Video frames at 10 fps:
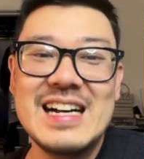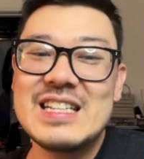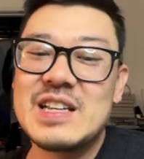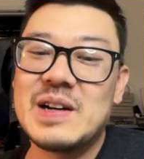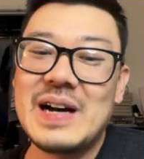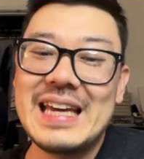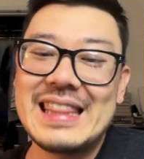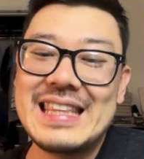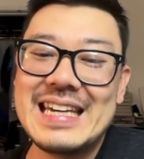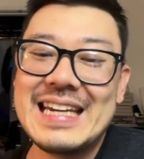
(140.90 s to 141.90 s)
So I
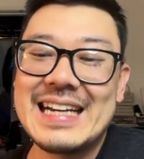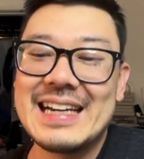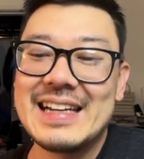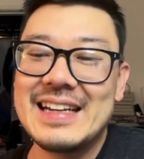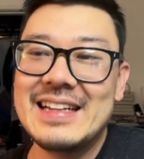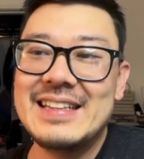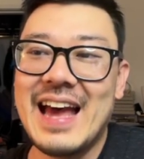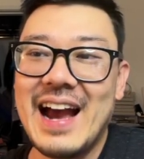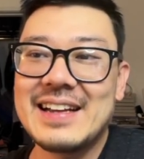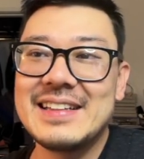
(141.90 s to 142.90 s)
think
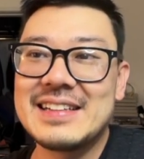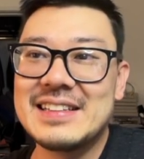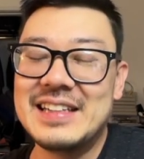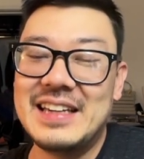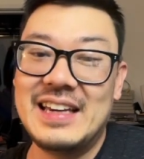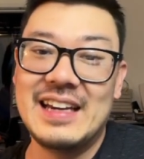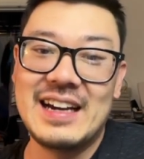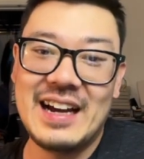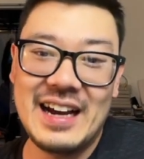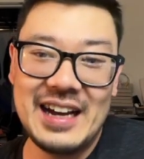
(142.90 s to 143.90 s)
technically
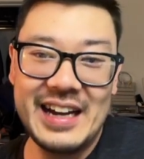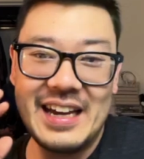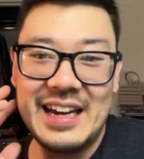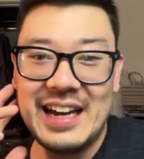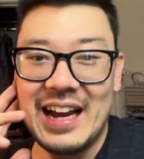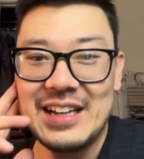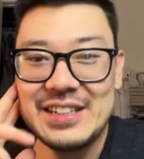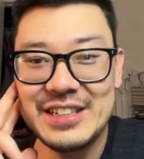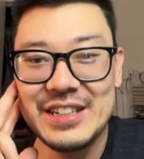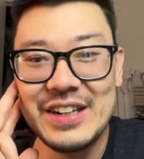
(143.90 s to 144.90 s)
I
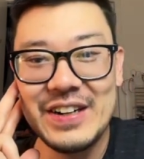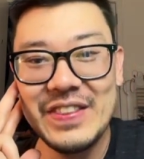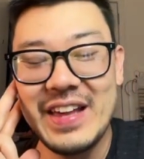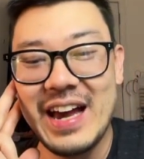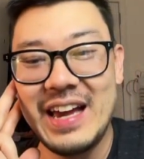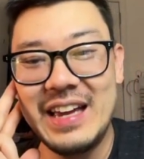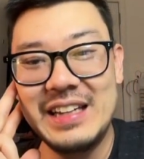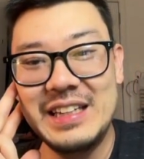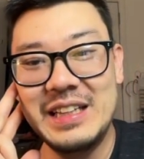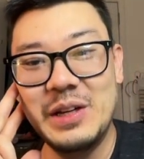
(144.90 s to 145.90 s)
could have called that
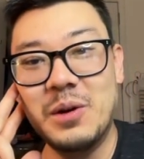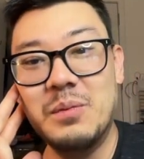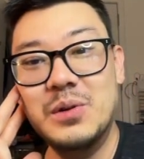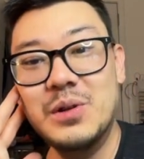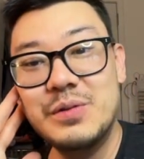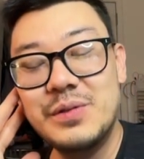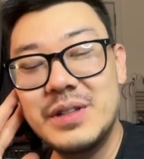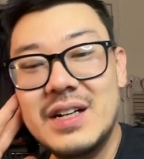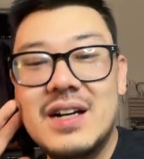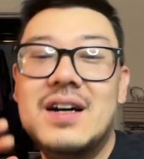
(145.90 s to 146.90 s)
an illegal move.
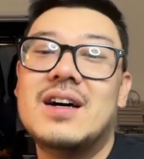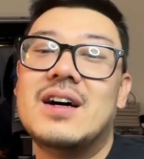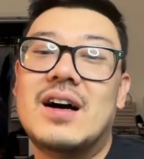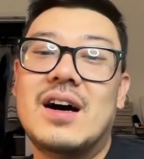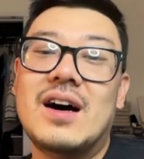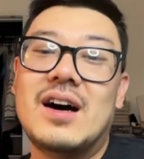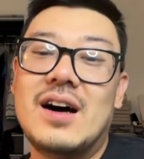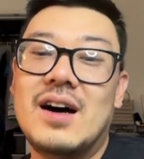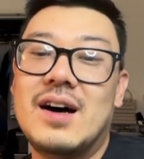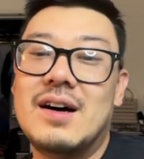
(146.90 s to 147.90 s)

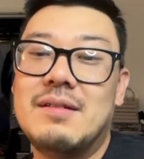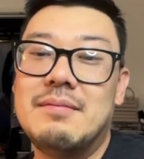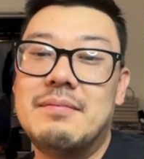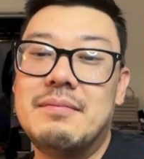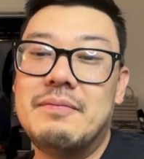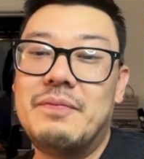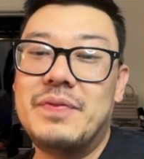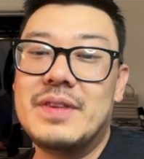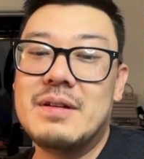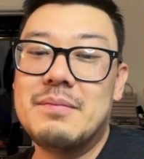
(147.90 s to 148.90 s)

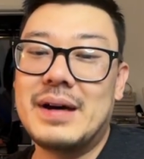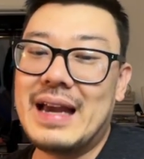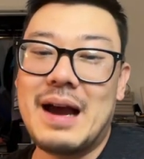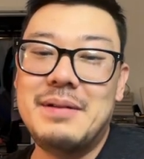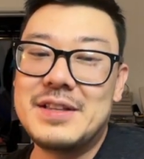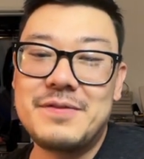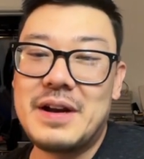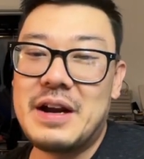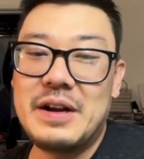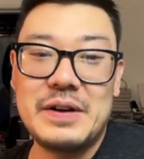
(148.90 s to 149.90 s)
But yeah, I mean, it's
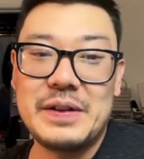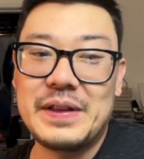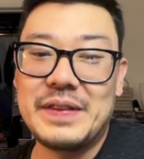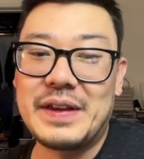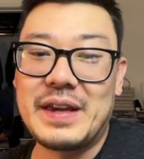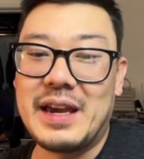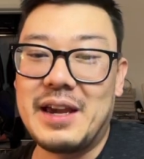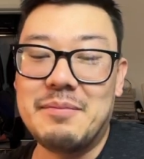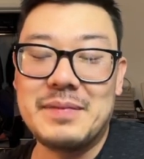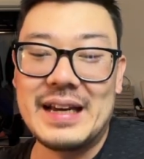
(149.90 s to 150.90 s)
very early in the
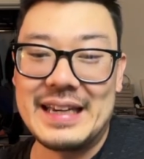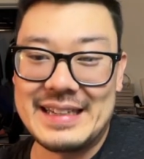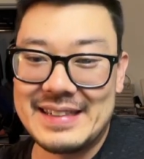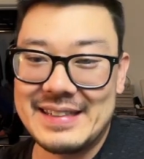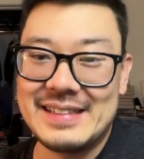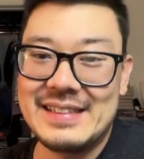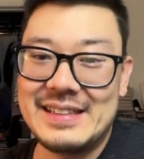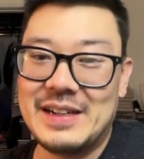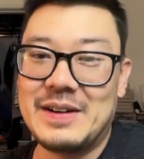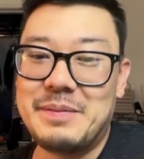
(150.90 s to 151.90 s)
game. Like,
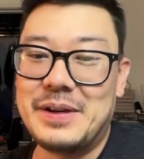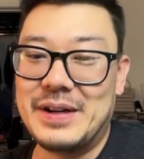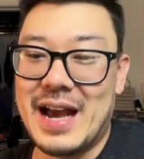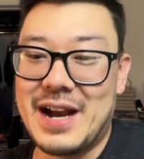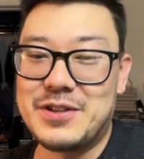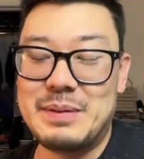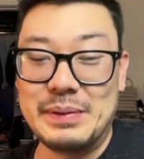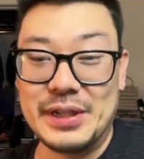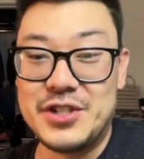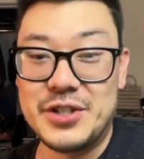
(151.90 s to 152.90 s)
I'm here to actually
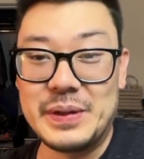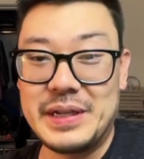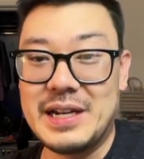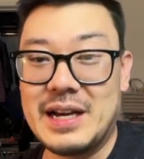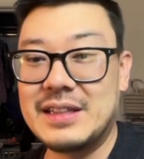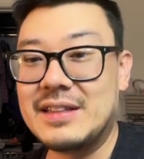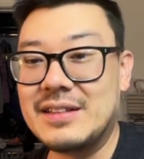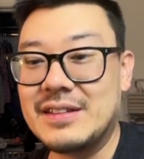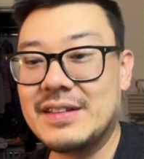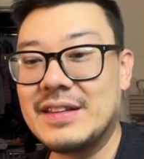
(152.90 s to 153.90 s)
play shogi, not
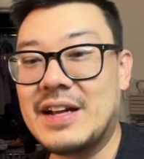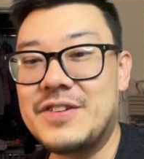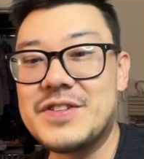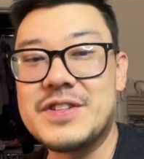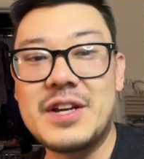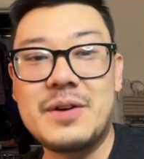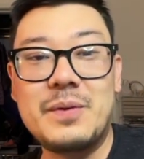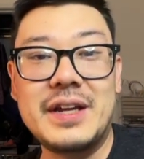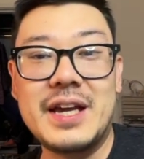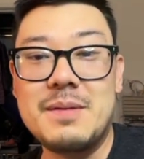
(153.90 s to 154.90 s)
just like
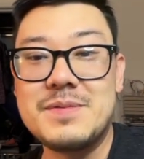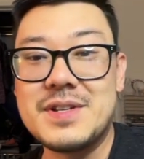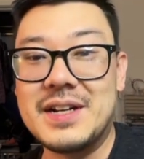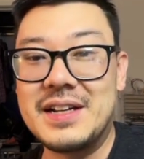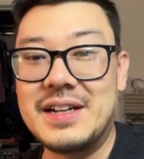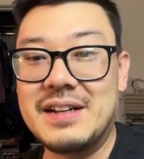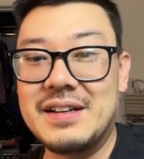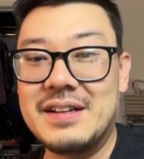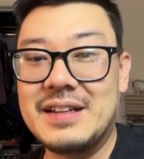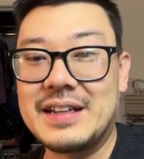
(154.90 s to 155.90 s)
win games on
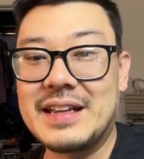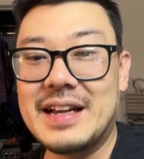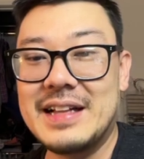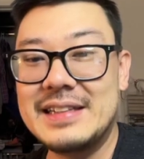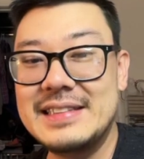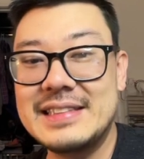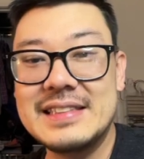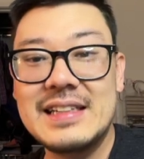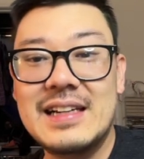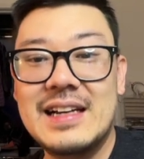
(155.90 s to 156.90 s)
technicalities.